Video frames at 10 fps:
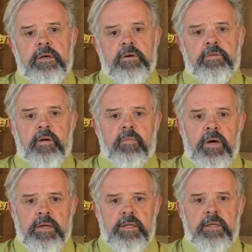of our
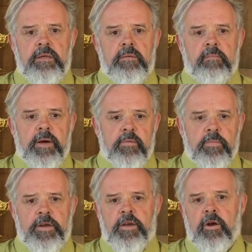body, bound
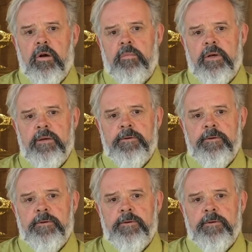by karma,